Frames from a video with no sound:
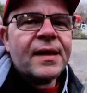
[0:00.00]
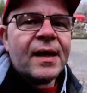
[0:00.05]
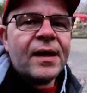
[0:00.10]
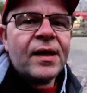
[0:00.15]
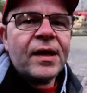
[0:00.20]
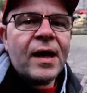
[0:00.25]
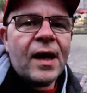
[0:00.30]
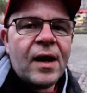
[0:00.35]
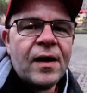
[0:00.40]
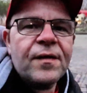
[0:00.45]

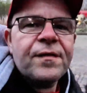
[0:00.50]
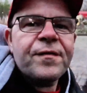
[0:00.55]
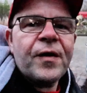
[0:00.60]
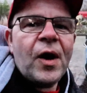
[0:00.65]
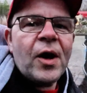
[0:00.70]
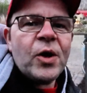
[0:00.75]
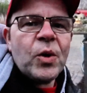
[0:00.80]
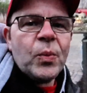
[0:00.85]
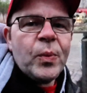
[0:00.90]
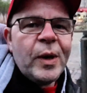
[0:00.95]
the
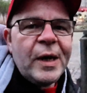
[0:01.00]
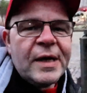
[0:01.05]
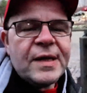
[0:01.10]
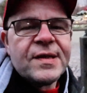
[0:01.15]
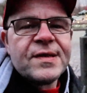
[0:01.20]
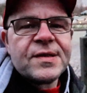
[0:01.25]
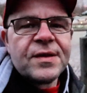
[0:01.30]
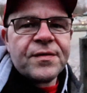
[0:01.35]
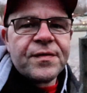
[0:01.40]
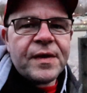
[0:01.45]
final
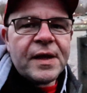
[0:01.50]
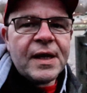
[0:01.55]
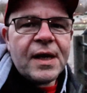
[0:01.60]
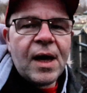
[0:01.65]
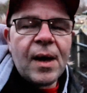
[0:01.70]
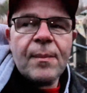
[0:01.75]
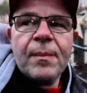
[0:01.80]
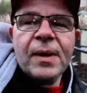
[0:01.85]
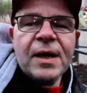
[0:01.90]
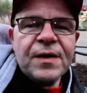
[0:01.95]
piece of the
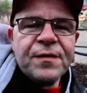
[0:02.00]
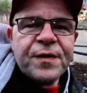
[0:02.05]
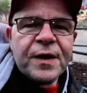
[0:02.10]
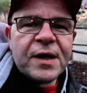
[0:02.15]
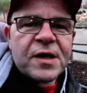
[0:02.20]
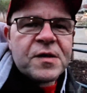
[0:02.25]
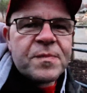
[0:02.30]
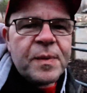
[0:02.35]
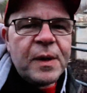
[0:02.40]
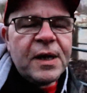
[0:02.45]

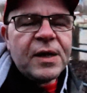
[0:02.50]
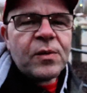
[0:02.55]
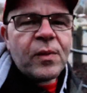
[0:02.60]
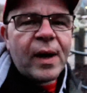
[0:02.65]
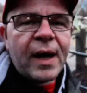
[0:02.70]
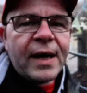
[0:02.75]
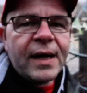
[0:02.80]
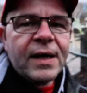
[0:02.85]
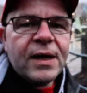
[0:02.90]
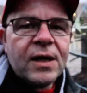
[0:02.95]
minifigure
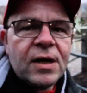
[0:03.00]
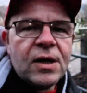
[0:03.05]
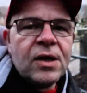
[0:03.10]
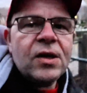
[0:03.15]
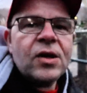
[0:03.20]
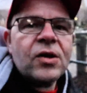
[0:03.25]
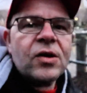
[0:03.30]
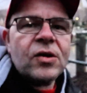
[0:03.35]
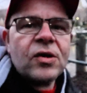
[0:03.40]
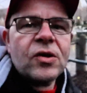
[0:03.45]
speedway
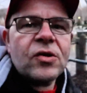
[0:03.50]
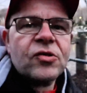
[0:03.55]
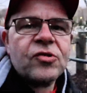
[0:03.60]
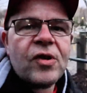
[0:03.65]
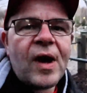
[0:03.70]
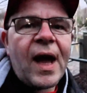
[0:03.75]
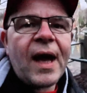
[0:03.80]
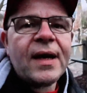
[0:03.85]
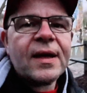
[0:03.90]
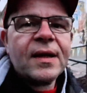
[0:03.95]

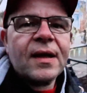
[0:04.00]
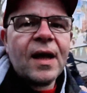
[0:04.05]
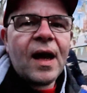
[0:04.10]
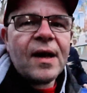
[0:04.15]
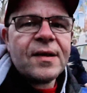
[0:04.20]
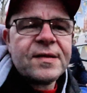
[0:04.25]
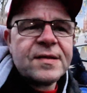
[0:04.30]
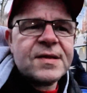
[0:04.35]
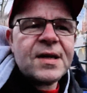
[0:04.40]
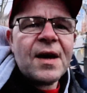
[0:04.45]
track
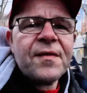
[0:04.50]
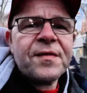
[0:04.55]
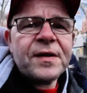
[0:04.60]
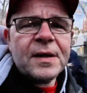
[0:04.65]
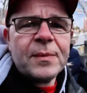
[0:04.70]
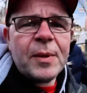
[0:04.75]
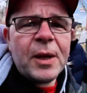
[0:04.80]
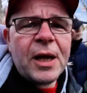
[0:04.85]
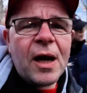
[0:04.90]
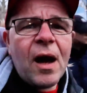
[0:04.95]
has
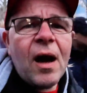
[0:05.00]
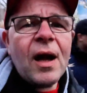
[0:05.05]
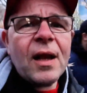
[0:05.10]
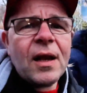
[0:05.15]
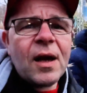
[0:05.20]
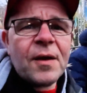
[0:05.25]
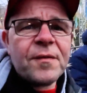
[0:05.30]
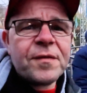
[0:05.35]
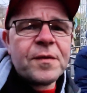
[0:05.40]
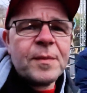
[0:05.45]
definitely been a
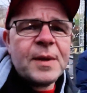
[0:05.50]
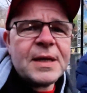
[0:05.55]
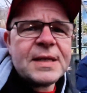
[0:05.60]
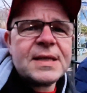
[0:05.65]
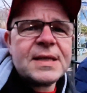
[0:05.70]
highlight for me